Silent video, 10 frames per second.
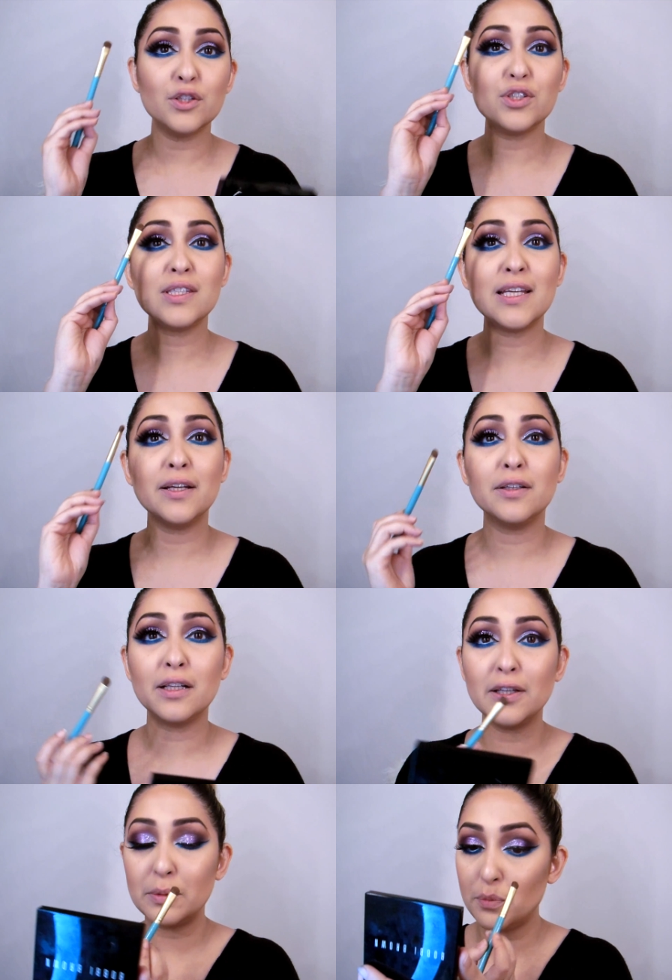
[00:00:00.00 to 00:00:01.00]
Just take a
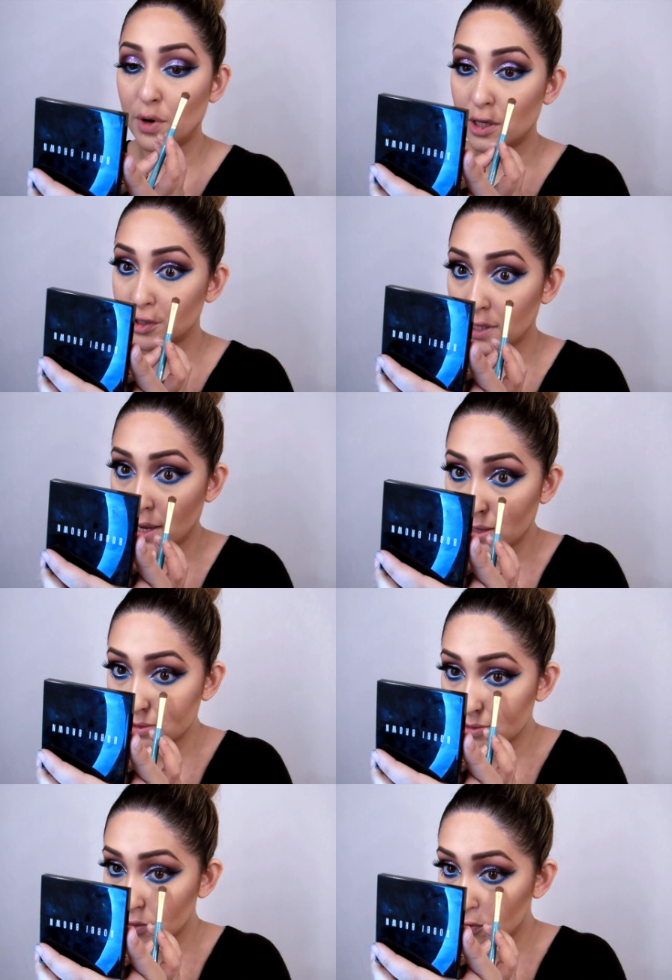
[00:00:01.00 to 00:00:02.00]
clean brush
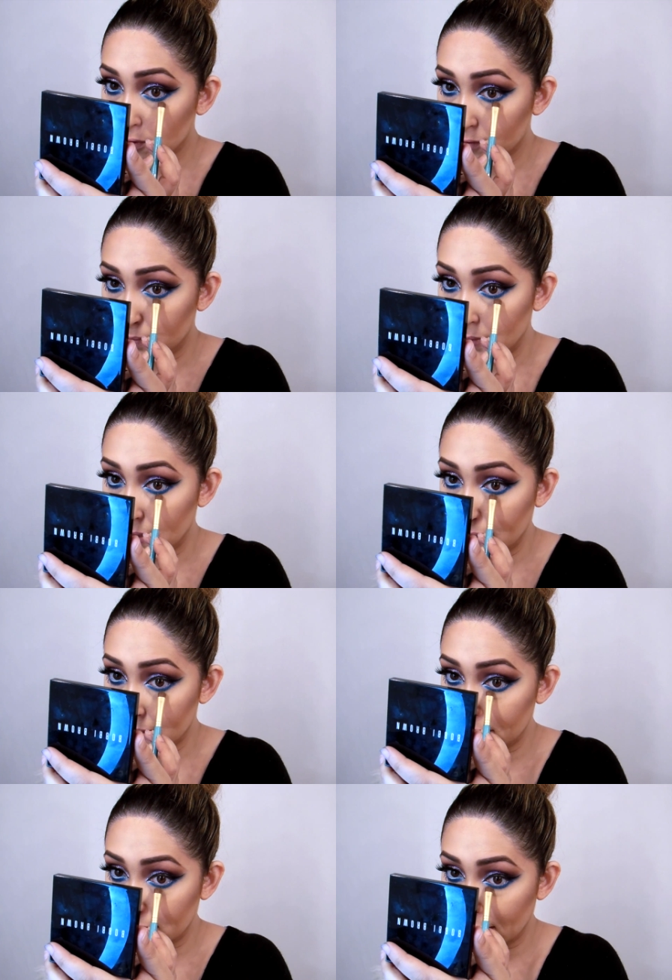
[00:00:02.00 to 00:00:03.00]
and sort of
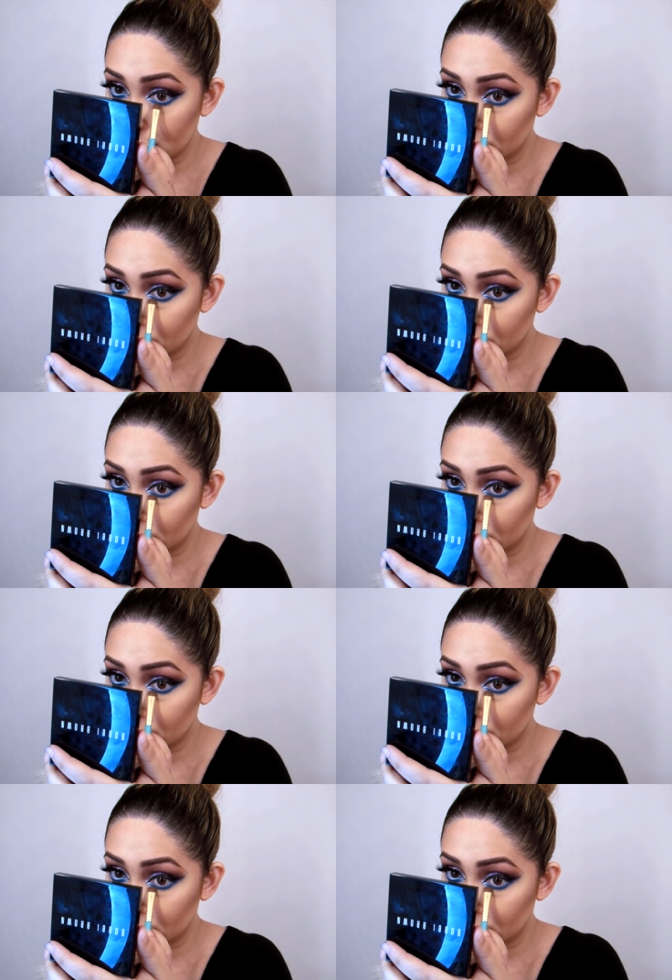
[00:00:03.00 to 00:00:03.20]
blend the